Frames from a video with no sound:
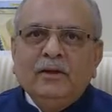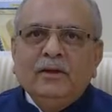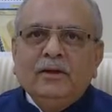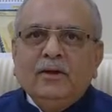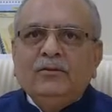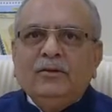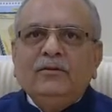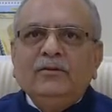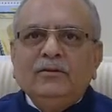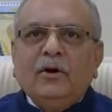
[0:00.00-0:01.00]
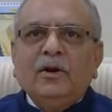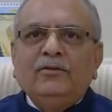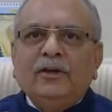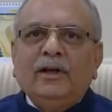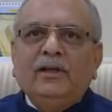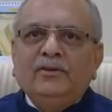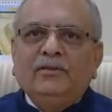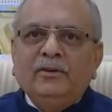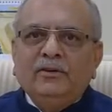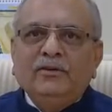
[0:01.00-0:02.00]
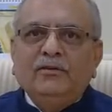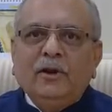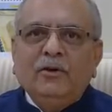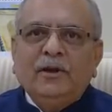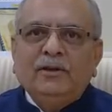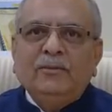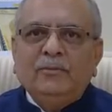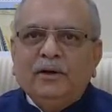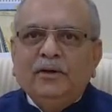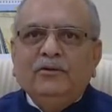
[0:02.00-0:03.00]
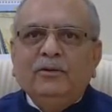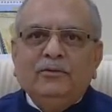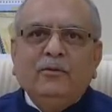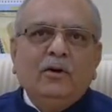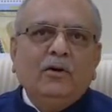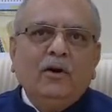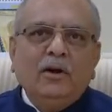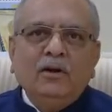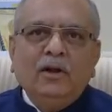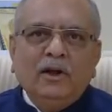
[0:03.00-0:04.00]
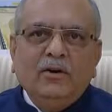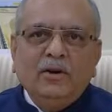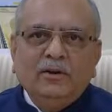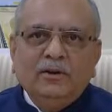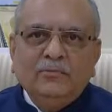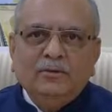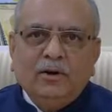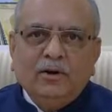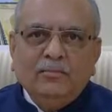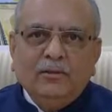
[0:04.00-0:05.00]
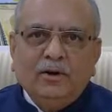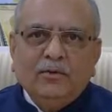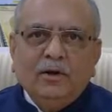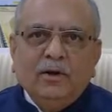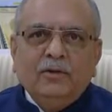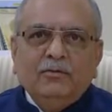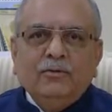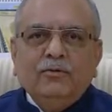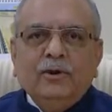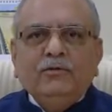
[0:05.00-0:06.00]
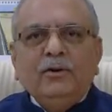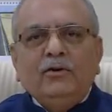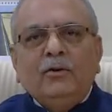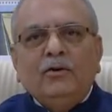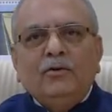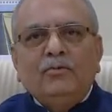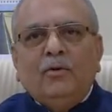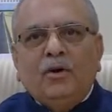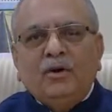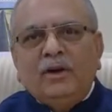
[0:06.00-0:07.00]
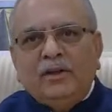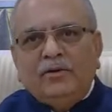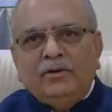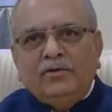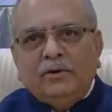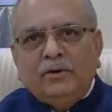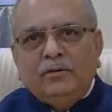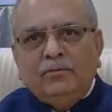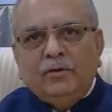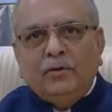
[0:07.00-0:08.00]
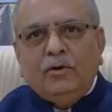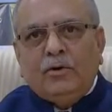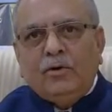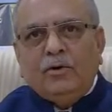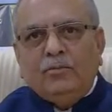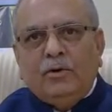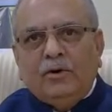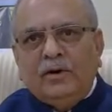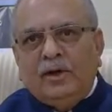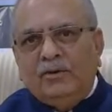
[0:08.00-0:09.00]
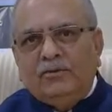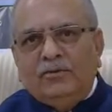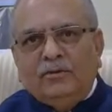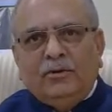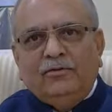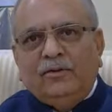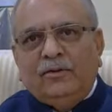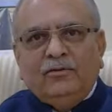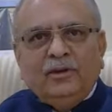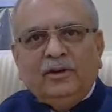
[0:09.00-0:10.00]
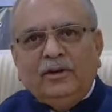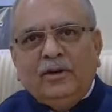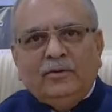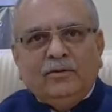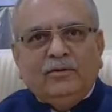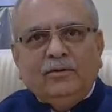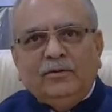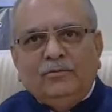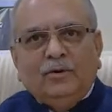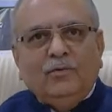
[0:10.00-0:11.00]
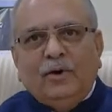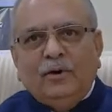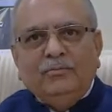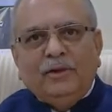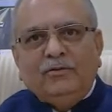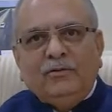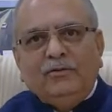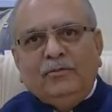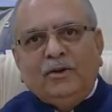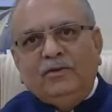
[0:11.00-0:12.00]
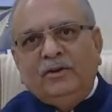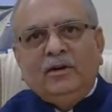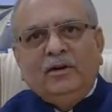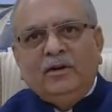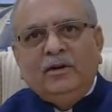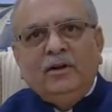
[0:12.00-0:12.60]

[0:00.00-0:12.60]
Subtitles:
Now, this is all science, this is all mathematics, this is what all algorithms are all about. So, when we talk of modernization, we don't talk of modernization of just taking out one piece of machine and